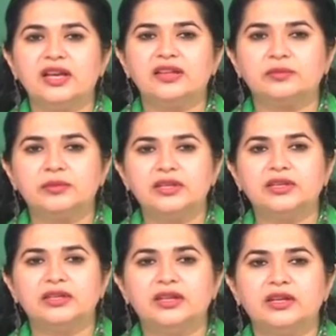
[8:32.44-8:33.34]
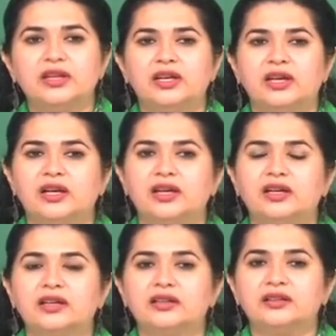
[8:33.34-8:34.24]
been
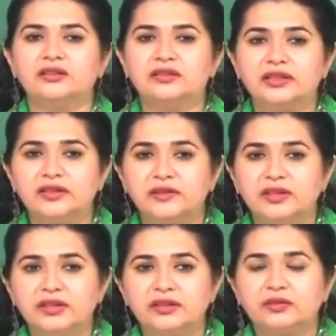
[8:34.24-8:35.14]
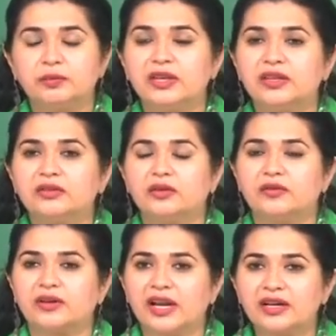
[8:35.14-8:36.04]
a significant space of
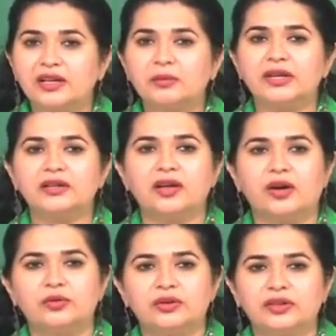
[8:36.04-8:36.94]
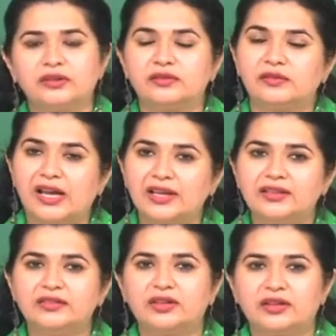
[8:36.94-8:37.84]
random encounters,
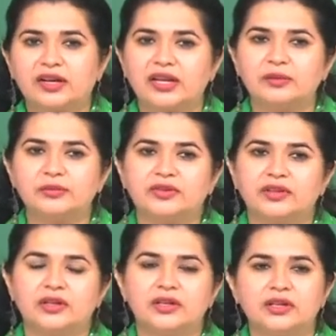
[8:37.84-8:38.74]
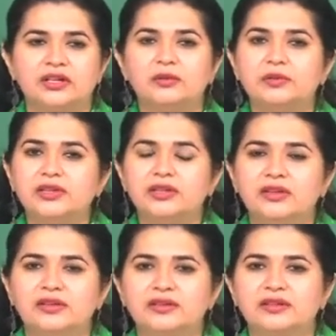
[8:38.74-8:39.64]
violent crimes, urban
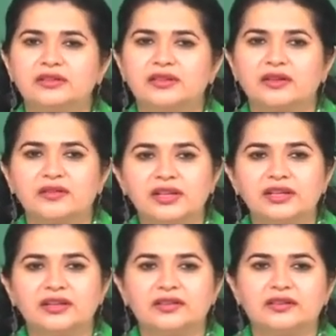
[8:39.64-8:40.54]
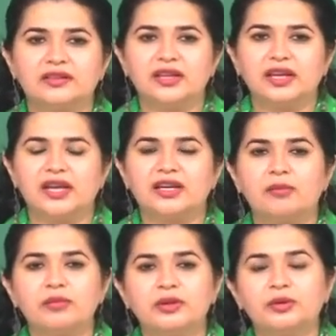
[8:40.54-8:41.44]
surveillance and
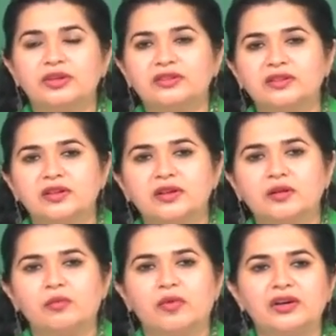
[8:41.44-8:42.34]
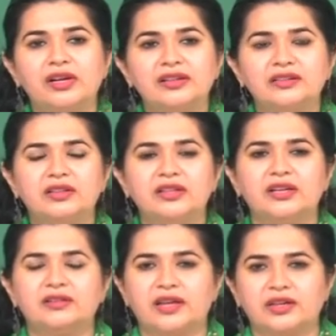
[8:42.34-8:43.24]
ambiguous morality
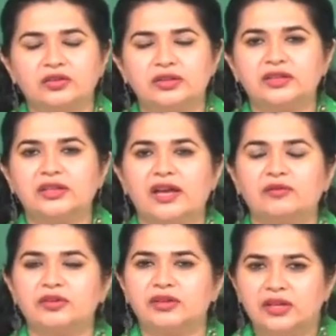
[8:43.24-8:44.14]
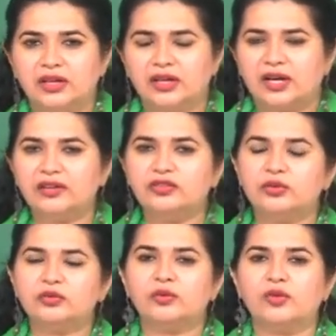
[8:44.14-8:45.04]
and sexuality. I would urge
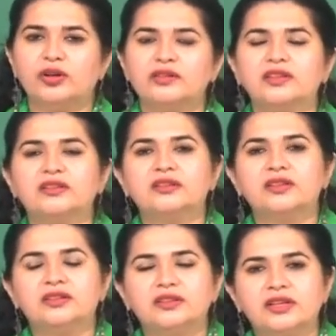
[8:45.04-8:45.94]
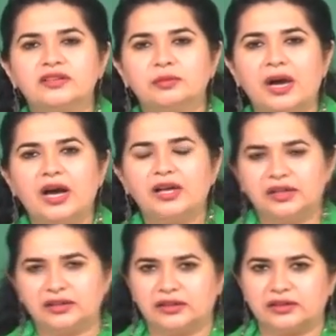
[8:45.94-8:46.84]
you to watch Satyajit Ray's
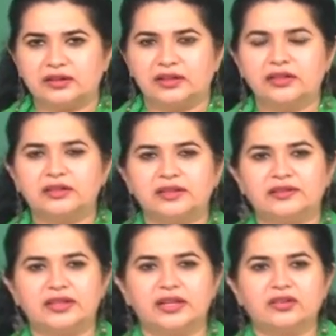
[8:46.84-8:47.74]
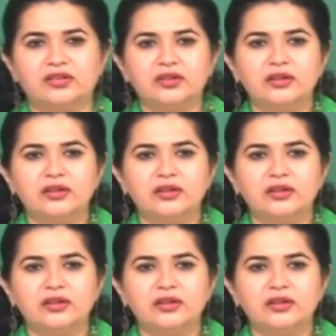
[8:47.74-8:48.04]
Mahanagar in this connection.